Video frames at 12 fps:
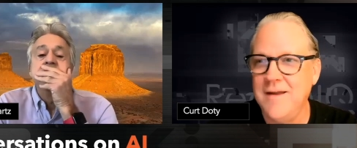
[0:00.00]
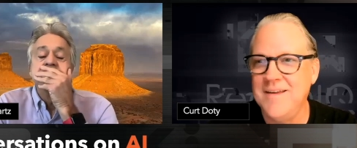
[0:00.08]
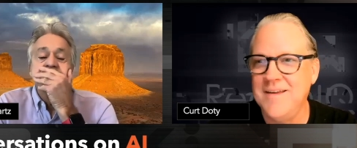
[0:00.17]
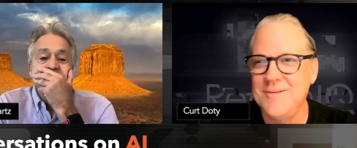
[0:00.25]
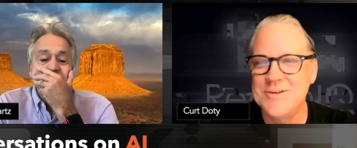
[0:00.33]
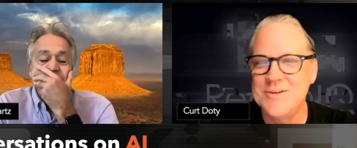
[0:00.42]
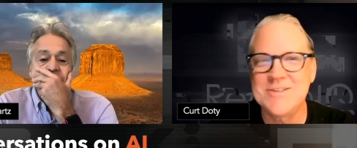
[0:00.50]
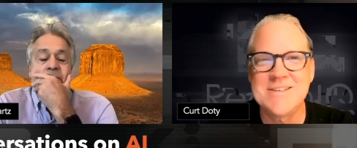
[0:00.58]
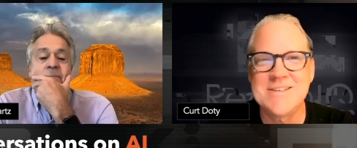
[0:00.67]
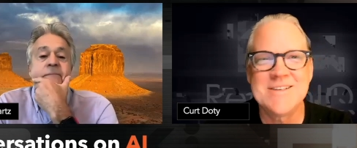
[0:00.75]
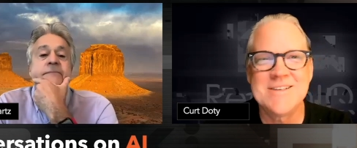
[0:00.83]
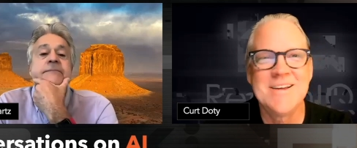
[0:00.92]
Speaker 1: which
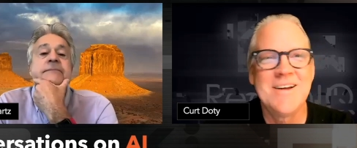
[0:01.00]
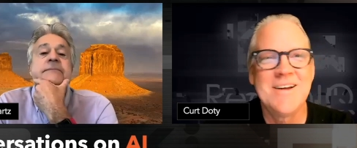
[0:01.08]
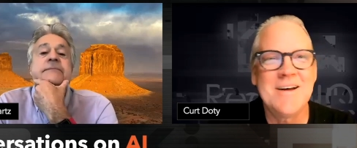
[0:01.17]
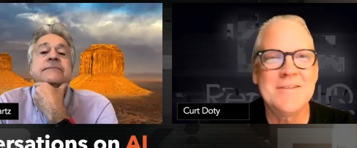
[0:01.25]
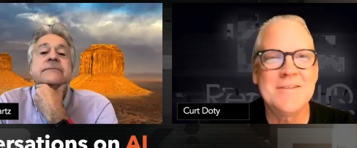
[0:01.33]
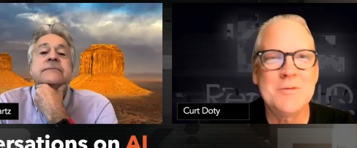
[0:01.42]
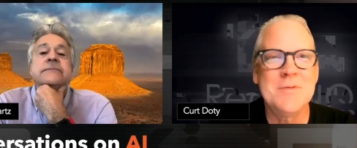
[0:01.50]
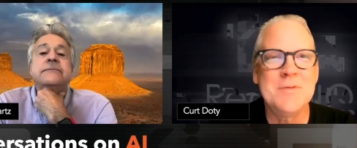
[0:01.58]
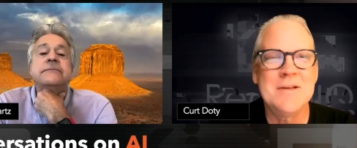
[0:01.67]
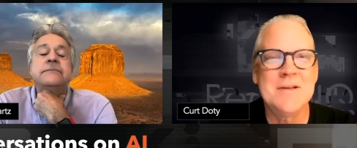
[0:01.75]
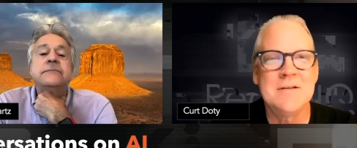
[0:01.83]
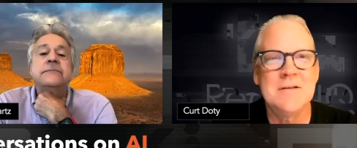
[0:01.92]
has also
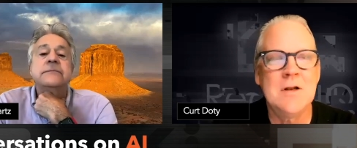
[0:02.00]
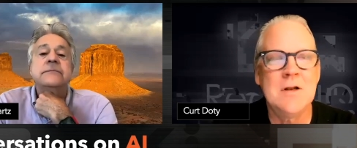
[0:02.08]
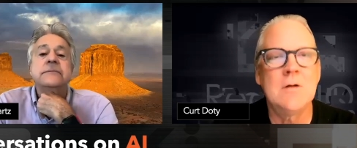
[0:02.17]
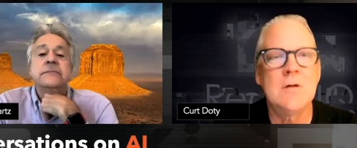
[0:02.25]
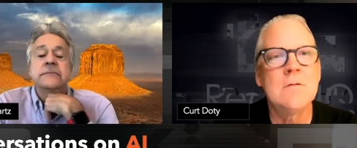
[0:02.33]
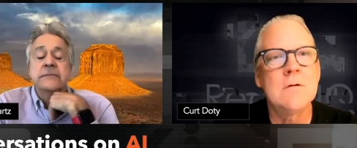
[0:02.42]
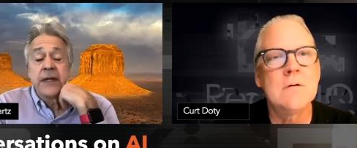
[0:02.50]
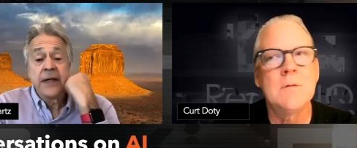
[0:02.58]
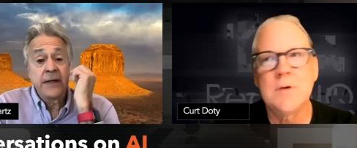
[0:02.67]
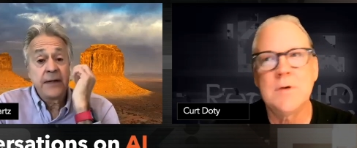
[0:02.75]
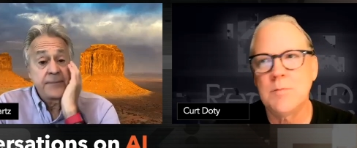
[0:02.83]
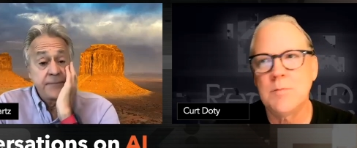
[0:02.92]
been,
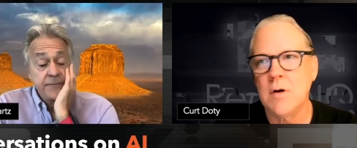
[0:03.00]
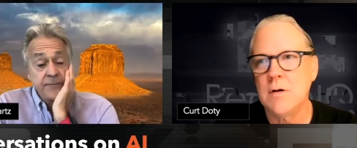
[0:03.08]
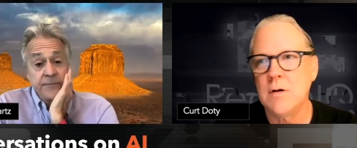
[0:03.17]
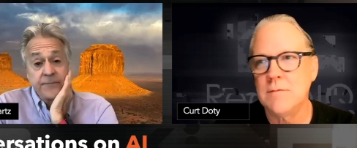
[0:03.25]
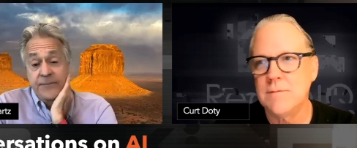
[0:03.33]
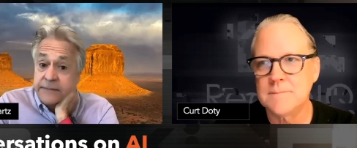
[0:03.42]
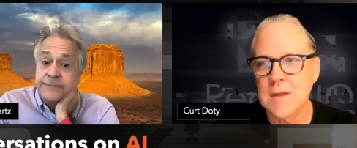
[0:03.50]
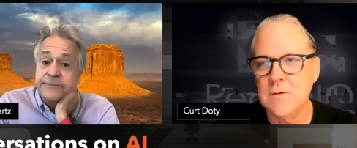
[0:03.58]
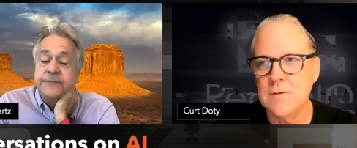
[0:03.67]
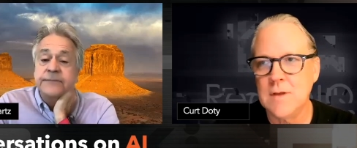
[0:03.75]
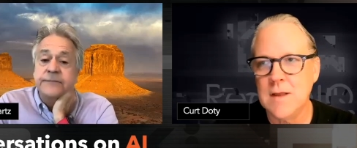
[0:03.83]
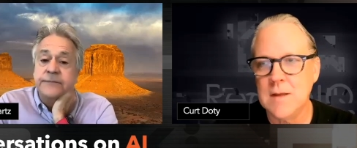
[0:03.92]
part of
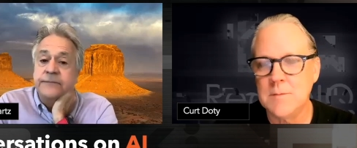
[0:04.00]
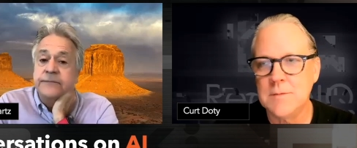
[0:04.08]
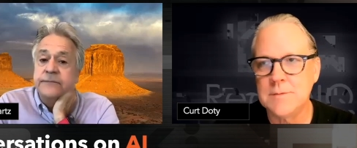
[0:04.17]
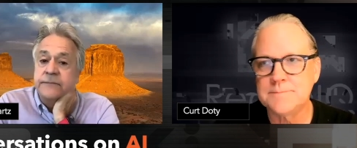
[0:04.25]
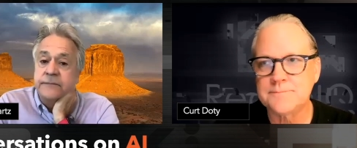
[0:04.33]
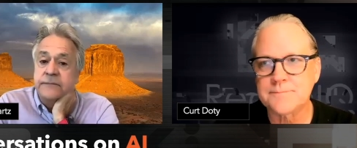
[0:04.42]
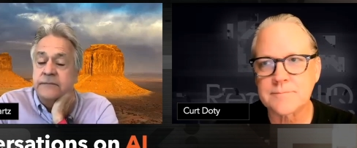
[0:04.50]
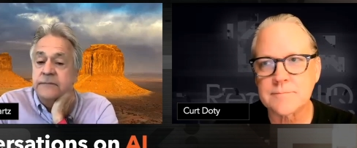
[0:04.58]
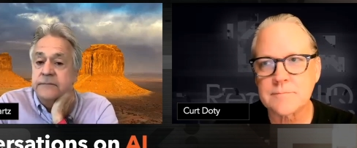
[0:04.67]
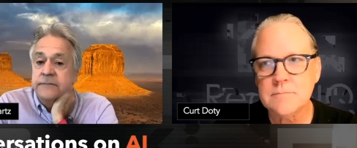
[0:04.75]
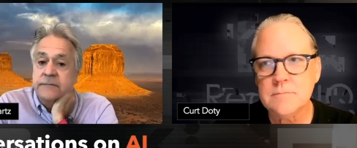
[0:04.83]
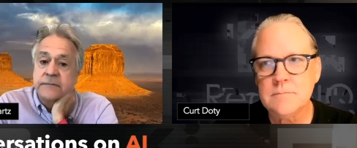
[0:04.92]
entertainment.
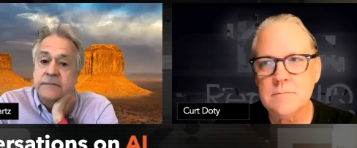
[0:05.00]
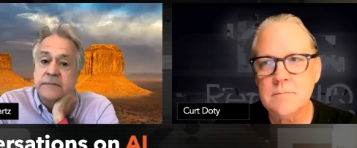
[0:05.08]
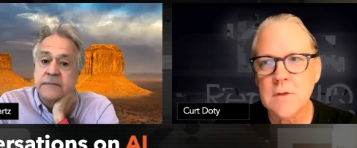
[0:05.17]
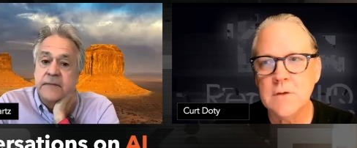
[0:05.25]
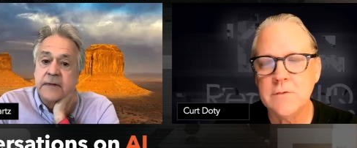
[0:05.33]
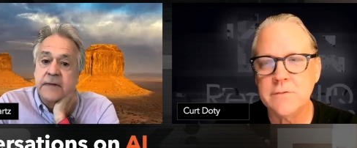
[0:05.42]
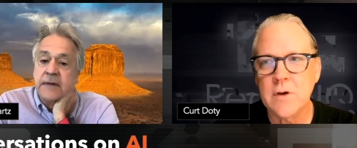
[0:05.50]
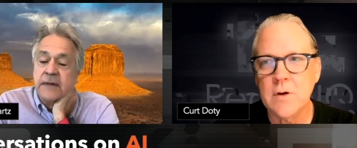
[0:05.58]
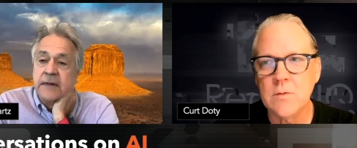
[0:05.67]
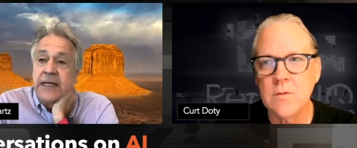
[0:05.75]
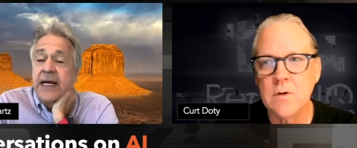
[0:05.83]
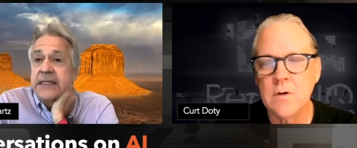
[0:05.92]

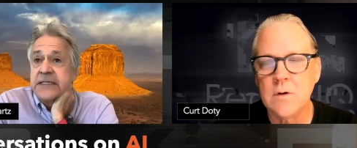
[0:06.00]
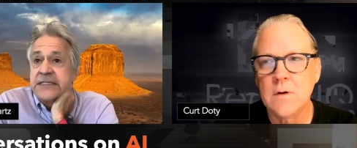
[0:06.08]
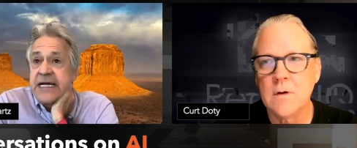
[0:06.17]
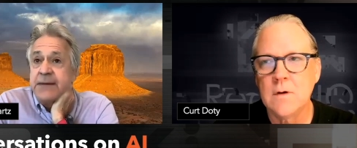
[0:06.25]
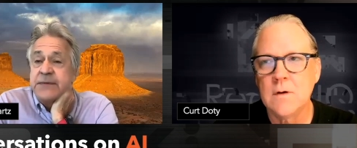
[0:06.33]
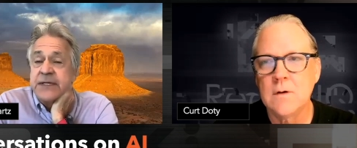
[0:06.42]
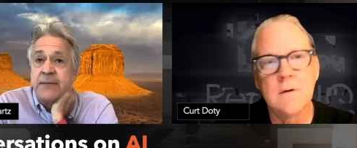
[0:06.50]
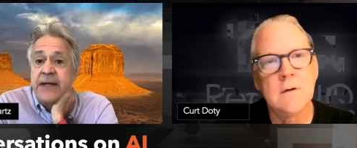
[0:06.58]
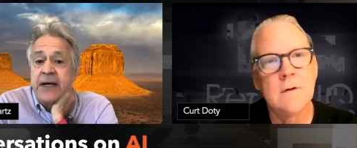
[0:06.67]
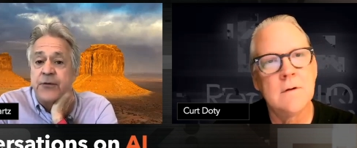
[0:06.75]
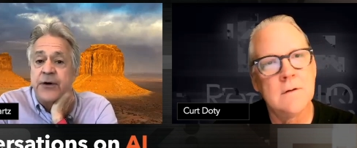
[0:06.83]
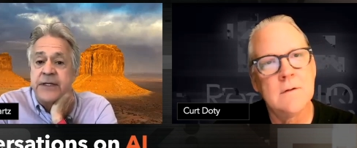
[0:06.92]
Speaker 2: So yeah, the same,
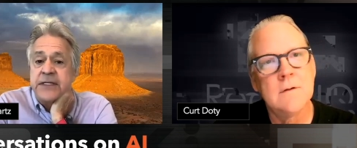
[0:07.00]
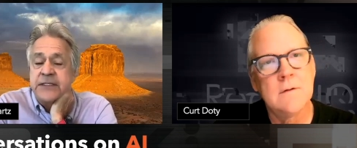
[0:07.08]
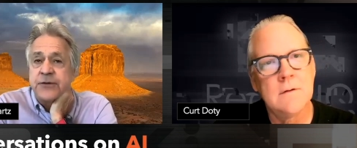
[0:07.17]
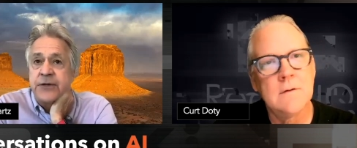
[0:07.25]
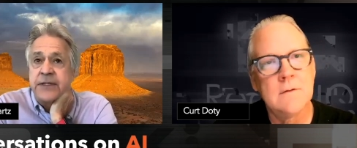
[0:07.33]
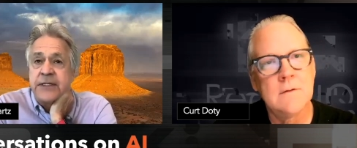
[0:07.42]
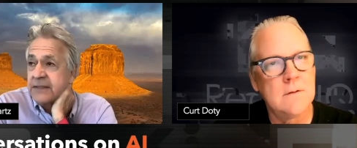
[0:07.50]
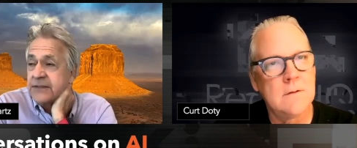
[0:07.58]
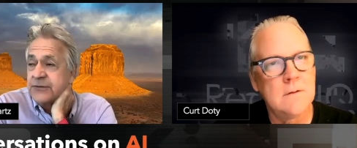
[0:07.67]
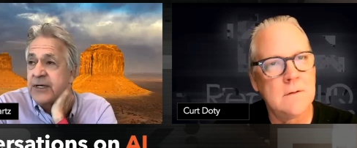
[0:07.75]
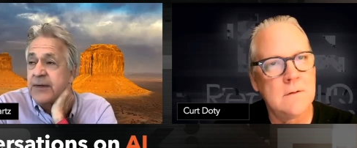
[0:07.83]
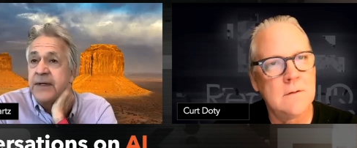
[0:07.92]
all these
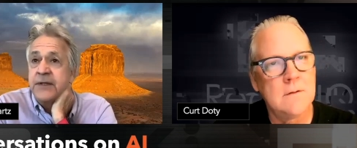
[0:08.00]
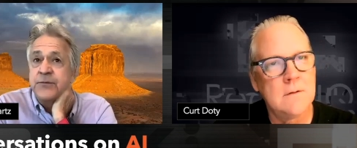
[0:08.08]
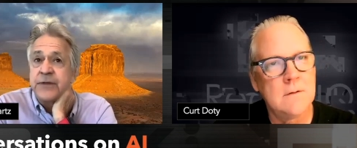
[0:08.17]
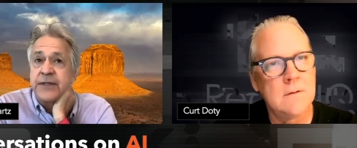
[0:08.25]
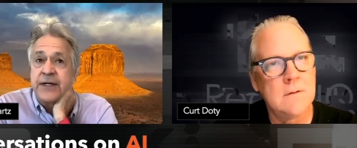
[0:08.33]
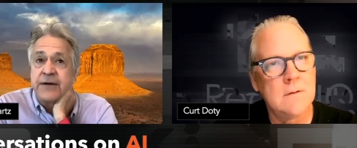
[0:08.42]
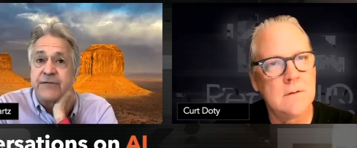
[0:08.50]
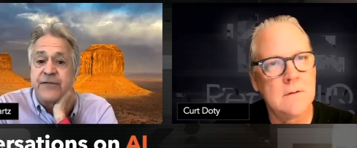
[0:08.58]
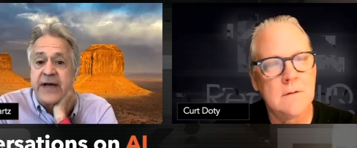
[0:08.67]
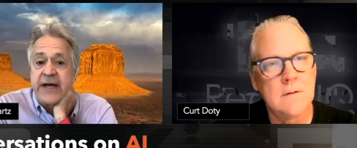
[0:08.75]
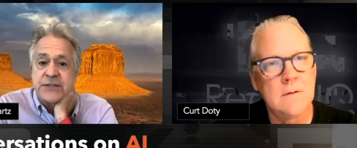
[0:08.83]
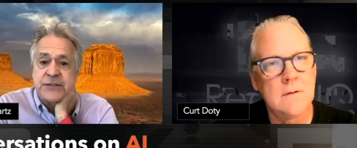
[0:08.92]
streaming, but they're
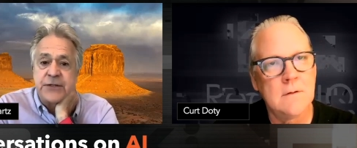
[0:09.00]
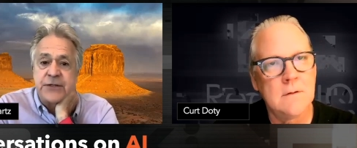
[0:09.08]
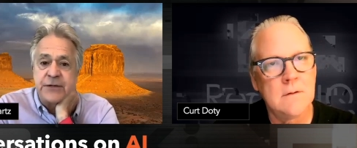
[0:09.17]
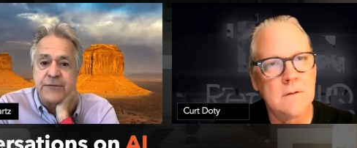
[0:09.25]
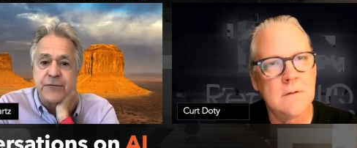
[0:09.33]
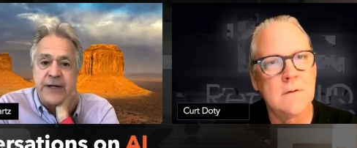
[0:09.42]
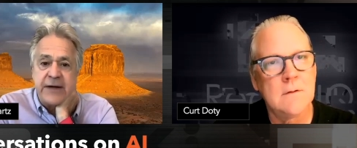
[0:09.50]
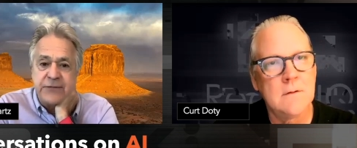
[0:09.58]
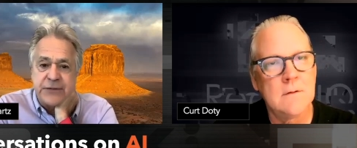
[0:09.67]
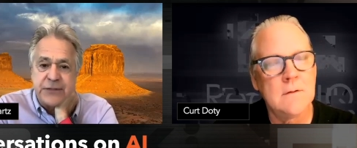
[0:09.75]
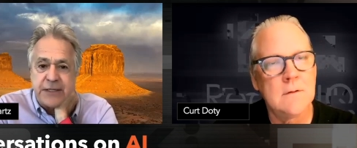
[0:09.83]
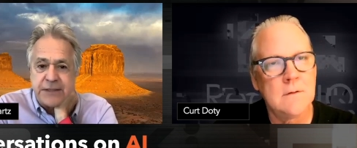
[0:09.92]
fast, they're free
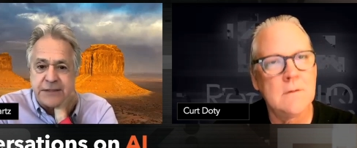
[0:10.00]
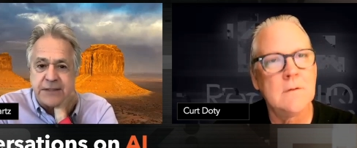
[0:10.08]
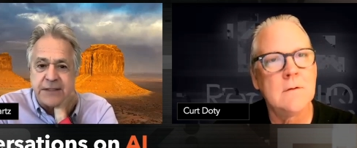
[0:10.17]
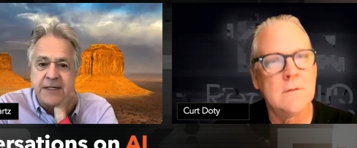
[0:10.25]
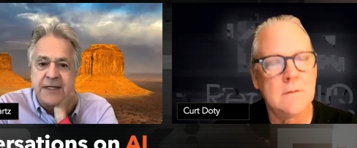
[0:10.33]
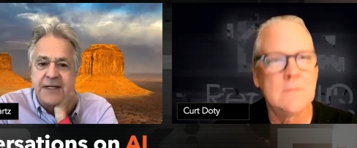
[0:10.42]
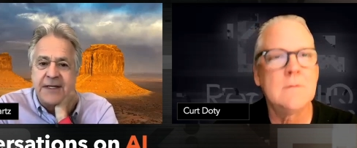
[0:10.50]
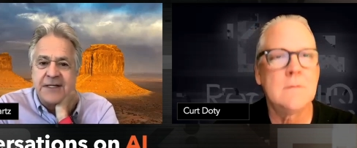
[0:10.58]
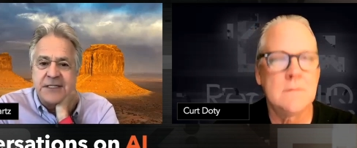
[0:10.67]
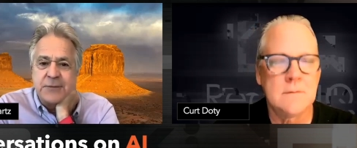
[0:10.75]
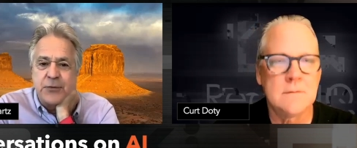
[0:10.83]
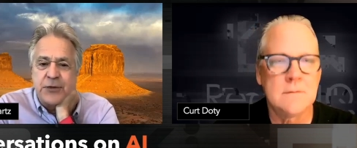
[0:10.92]
advertising,
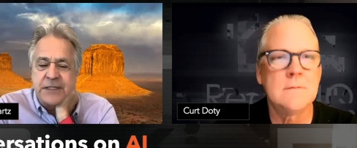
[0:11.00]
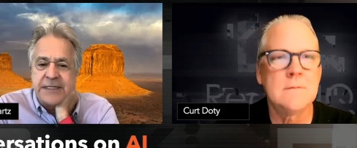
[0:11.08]
supported